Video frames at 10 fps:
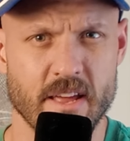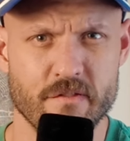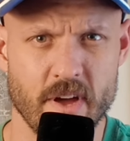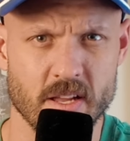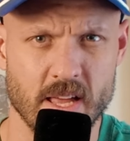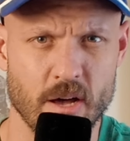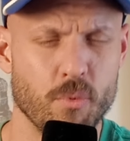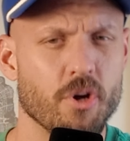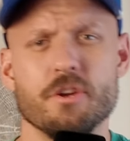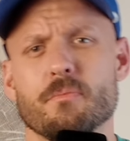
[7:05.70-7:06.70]
that final
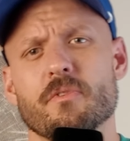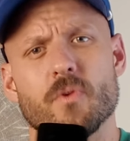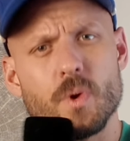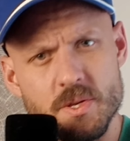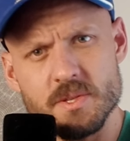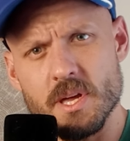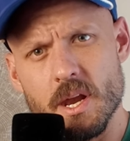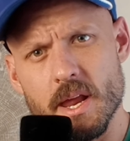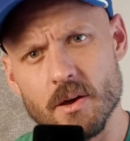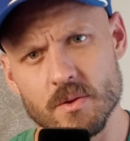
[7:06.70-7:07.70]
output before you send
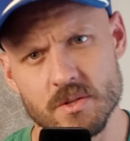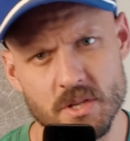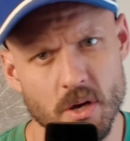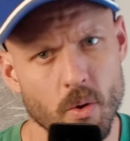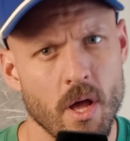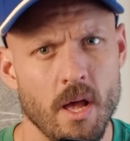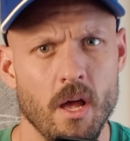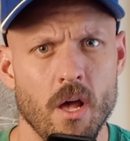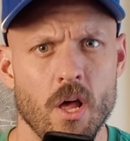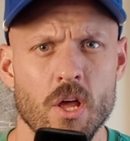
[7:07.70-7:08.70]
it out. So
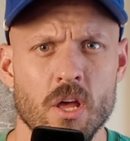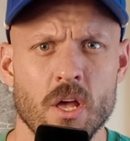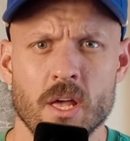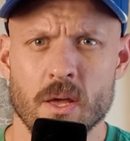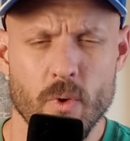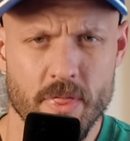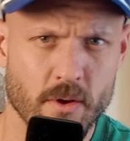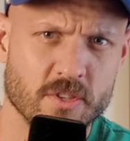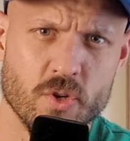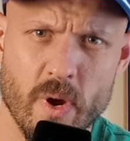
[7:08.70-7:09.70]
with
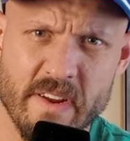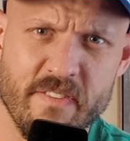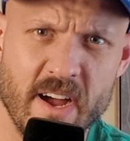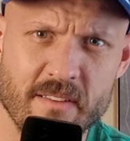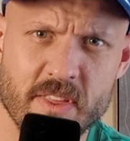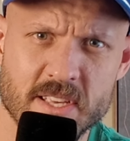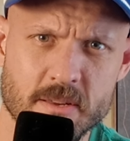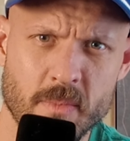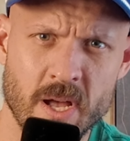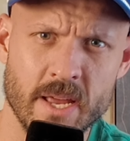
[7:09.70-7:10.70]
those quick 5 things
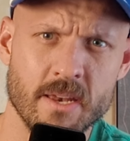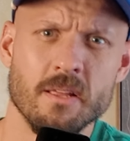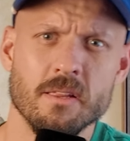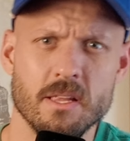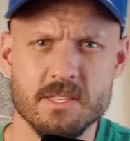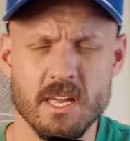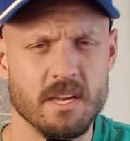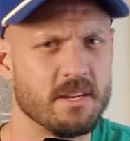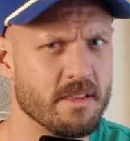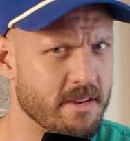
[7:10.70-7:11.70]
in mind, let's get
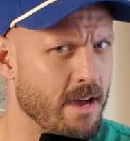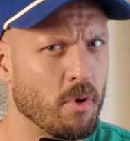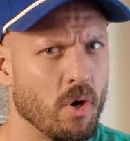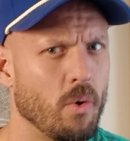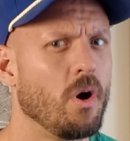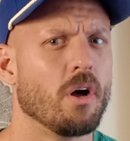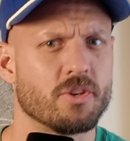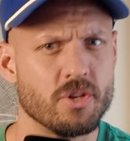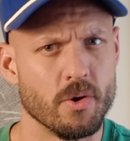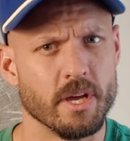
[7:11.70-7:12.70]
into the demo. I'll
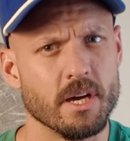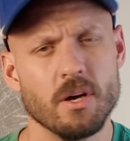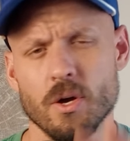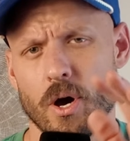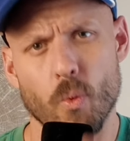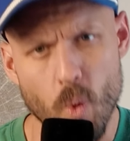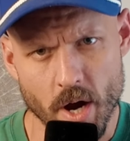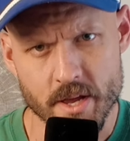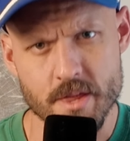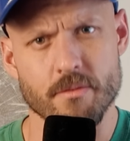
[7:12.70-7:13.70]
show you, I'll
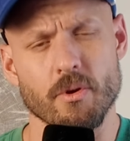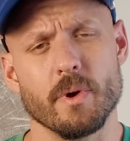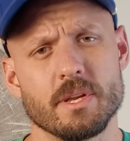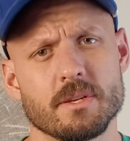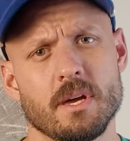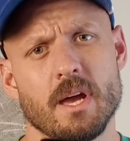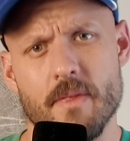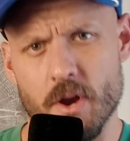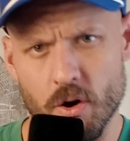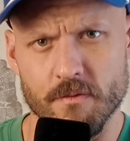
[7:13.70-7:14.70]
walk you through it, and
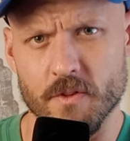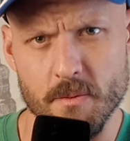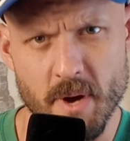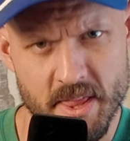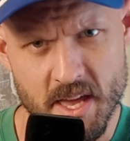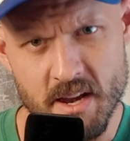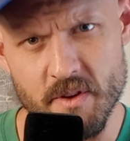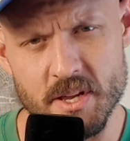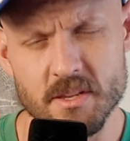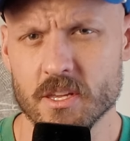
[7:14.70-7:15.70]
then hopefully by the end of
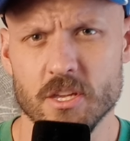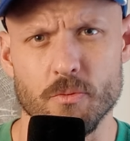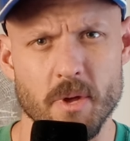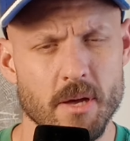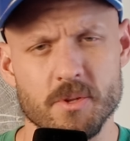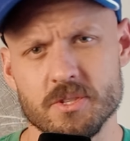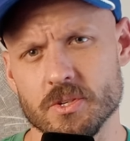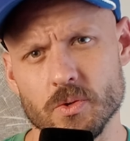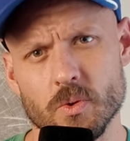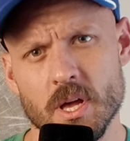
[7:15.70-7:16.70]
it, you'll be able
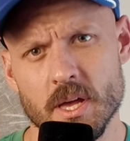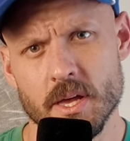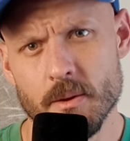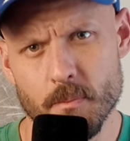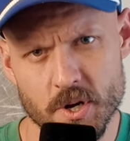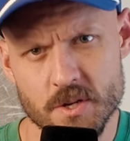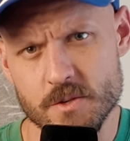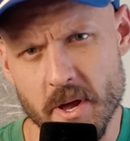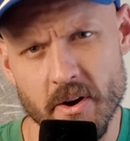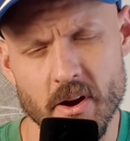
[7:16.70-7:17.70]
to produce
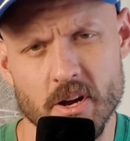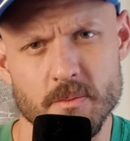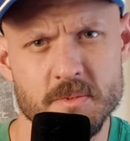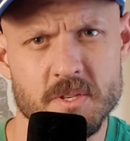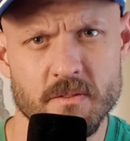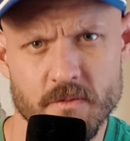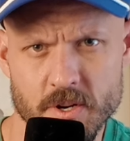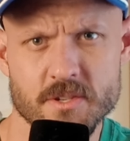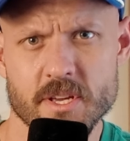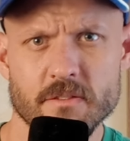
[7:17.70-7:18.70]
better outcomes for
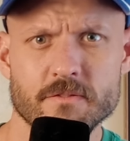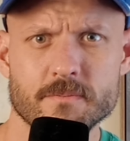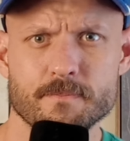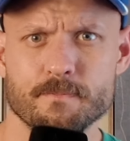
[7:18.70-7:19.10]
yourself.